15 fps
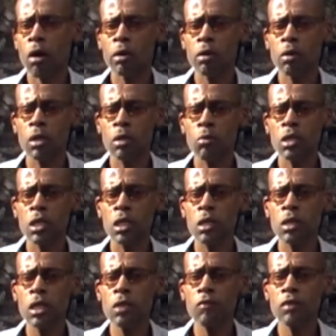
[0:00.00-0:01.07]
Even
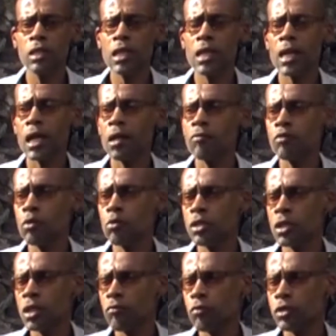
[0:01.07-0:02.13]
when
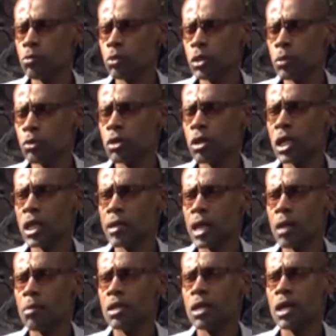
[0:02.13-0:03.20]
you put all the
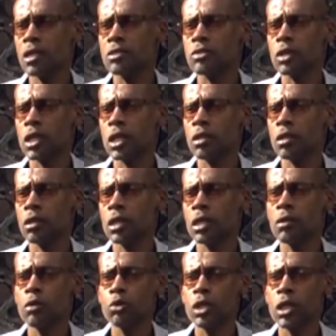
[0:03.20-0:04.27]
Caribbean islands together,
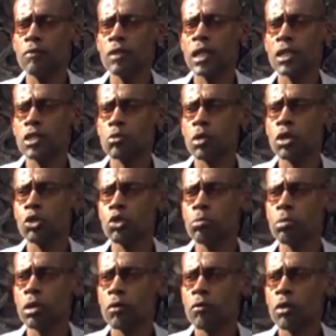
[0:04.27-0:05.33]
including even the largest one,
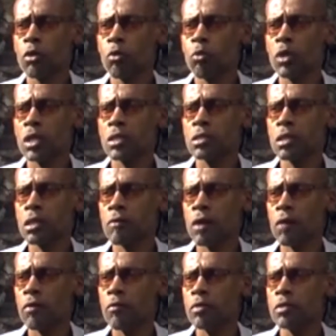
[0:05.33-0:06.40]
Cuba, we are still a
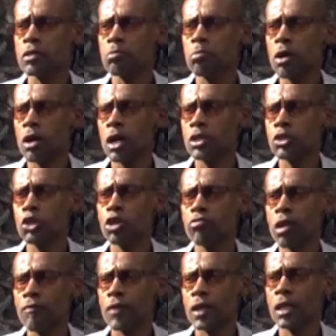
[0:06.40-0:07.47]
very small
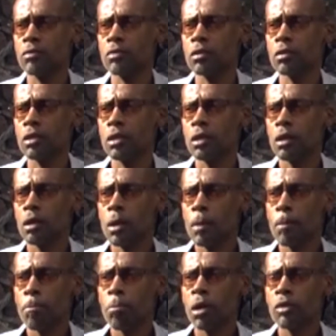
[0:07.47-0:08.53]
geographic entity.
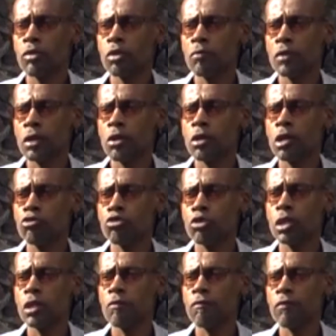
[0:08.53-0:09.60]
But in terms of the cultural
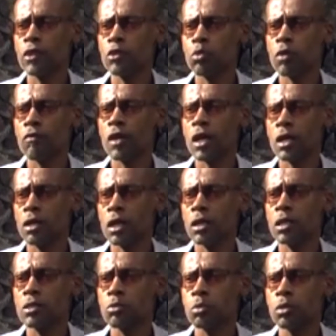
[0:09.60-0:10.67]
influence we have had on
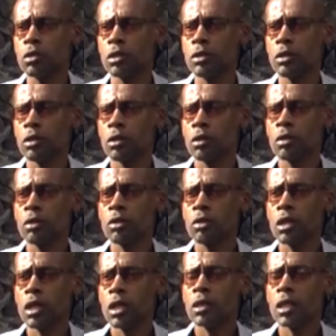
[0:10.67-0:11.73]
this world, you know,
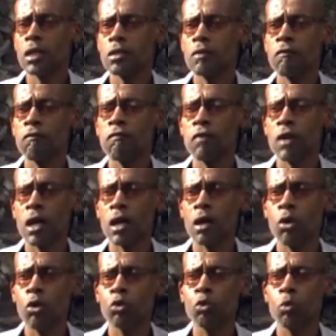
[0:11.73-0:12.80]
that has far
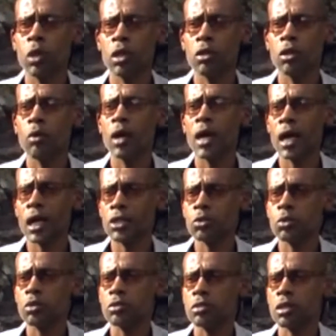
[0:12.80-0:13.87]
outweighed our
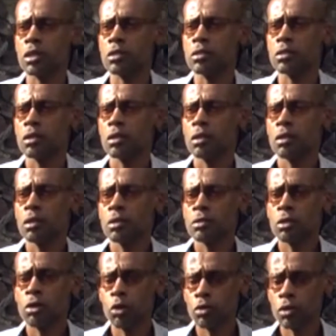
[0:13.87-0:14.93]
actual size.
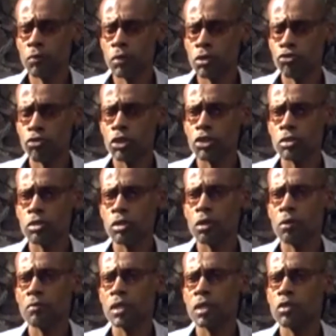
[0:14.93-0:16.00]
So out of these tragic
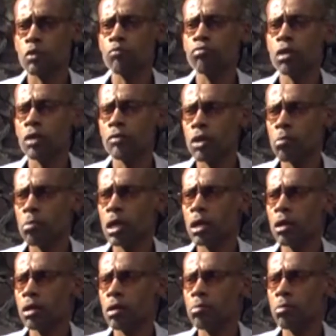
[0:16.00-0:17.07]
circumstances brought on by
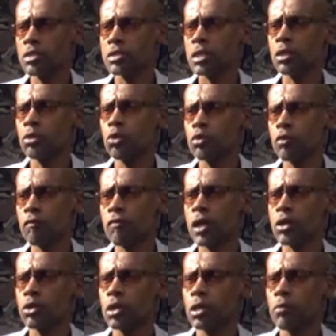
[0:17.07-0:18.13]
Columbus and those who
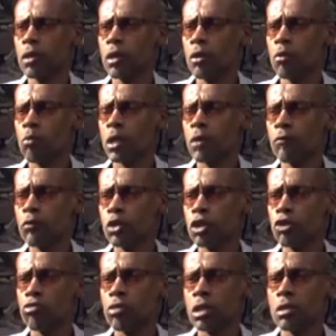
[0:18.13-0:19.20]
followed him, we have today
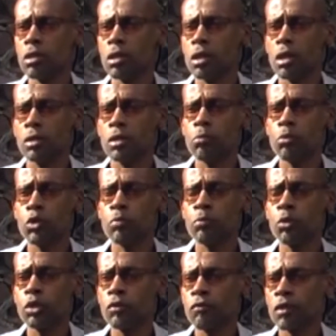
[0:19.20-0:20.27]
created the most
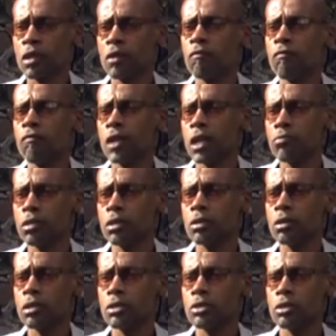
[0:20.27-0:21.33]
beautiful and vibrant
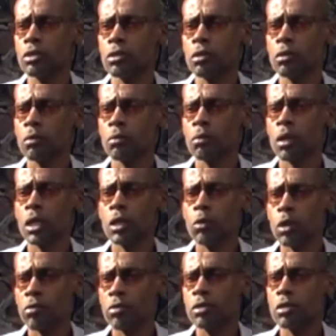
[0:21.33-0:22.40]
culture
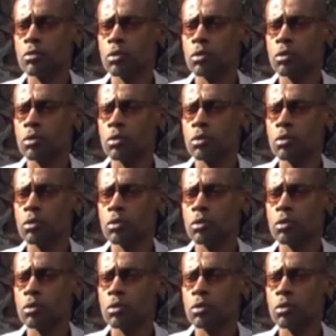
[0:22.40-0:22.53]
anywhere on this